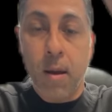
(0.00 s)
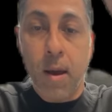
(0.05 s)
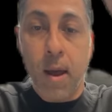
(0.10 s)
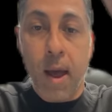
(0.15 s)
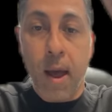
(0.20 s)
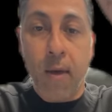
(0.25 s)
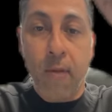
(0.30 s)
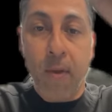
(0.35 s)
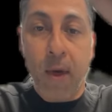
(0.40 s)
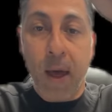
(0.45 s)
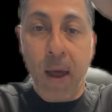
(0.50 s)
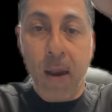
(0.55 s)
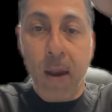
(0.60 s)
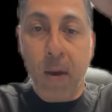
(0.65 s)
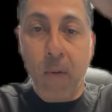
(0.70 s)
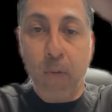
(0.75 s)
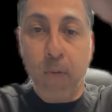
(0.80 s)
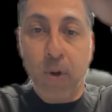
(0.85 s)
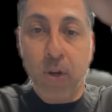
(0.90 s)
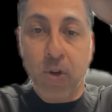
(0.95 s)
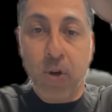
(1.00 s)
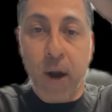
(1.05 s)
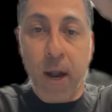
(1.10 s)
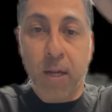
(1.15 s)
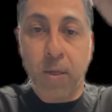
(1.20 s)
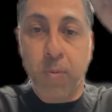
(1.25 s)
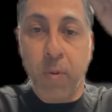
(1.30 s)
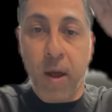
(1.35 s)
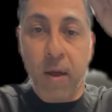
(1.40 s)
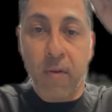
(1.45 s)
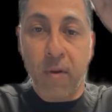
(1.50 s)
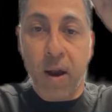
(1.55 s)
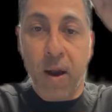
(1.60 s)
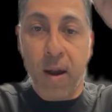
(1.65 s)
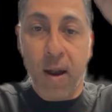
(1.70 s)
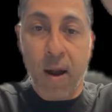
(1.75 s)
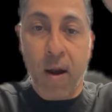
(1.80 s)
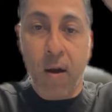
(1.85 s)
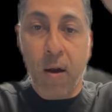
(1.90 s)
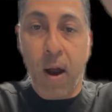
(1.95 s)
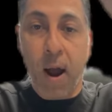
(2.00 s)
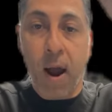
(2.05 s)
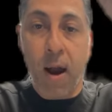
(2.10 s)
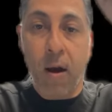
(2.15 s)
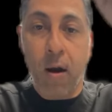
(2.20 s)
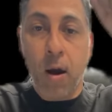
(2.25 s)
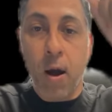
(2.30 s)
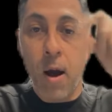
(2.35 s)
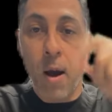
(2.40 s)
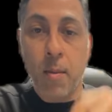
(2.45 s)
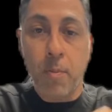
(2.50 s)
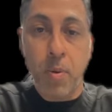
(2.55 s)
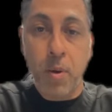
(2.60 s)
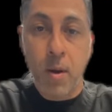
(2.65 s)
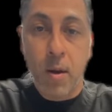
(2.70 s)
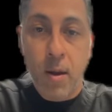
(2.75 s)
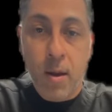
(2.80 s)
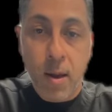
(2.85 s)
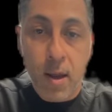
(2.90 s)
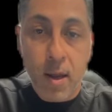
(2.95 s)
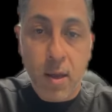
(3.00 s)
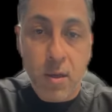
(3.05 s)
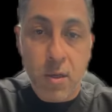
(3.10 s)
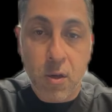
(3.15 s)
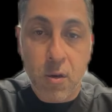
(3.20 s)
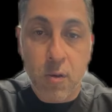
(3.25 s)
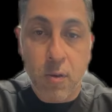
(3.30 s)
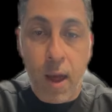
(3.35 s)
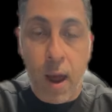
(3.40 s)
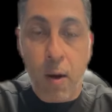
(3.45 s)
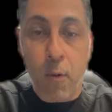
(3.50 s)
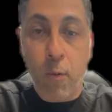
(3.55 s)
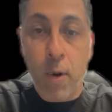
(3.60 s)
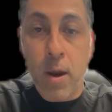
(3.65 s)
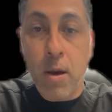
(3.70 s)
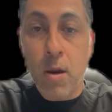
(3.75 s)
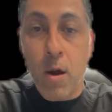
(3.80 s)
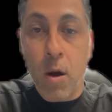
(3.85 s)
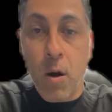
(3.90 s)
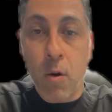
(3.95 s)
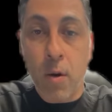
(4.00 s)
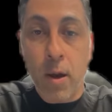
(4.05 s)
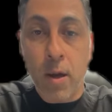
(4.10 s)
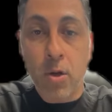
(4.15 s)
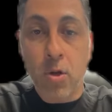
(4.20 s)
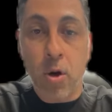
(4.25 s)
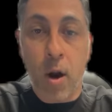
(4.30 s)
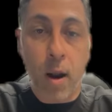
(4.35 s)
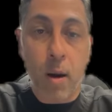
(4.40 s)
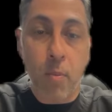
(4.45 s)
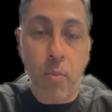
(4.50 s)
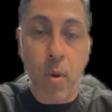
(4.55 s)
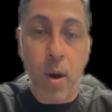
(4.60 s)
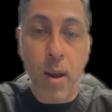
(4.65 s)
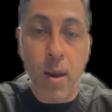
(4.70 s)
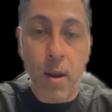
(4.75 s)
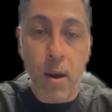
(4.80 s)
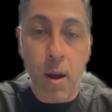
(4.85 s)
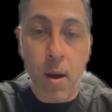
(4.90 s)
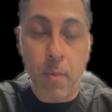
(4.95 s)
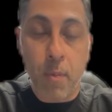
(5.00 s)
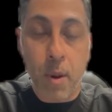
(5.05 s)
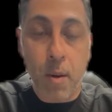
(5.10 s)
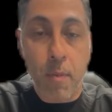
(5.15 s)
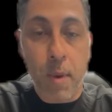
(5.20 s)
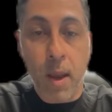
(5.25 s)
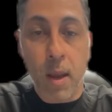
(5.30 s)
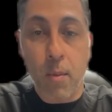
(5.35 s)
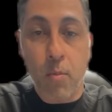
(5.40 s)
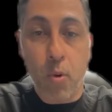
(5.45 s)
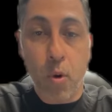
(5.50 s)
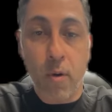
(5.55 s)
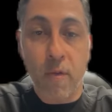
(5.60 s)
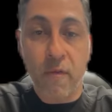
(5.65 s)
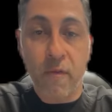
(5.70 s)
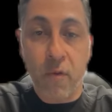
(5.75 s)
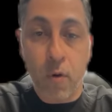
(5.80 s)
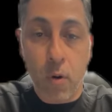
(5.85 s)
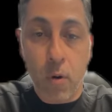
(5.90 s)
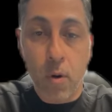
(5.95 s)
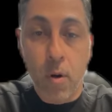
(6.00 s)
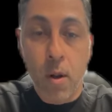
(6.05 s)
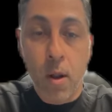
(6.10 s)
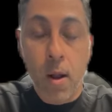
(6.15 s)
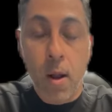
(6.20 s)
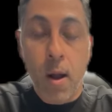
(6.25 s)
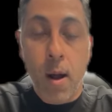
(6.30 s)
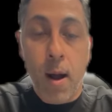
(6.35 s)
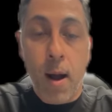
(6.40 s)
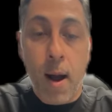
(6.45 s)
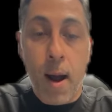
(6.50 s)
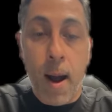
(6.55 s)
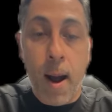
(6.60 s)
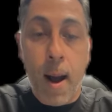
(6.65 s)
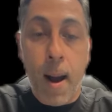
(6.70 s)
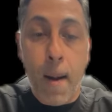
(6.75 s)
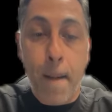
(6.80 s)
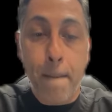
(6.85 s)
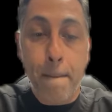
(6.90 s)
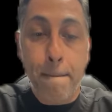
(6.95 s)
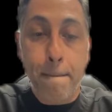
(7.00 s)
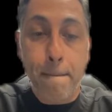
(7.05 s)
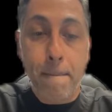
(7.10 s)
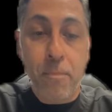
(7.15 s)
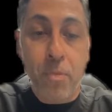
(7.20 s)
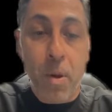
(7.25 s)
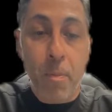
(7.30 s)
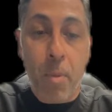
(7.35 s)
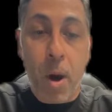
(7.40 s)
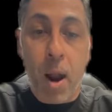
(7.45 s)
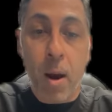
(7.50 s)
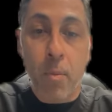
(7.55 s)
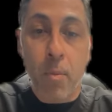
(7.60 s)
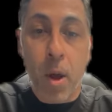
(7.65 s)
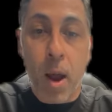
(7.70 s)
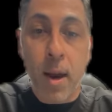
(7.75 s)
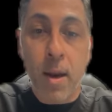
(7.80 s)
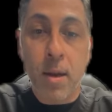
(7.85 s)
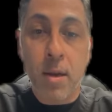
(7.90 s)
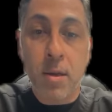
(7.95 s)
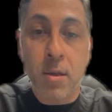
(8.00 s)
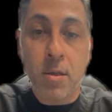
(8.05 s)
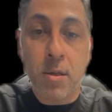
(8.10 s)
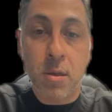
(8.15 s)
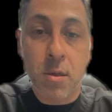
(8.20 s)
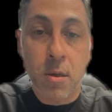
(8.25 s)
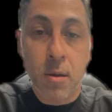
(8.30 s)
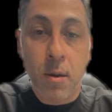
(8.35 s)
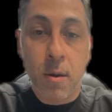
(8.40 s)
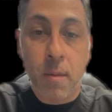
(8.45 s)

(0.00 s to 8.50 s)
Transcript: and then we transplant that hair higher up into that window and try to break it up and make it more full. The bottom line is